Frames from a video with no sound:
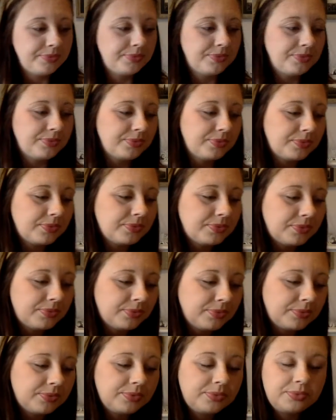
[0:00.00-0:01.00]

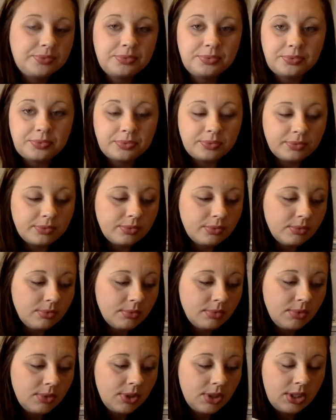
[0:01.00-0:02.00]
(no one is talking)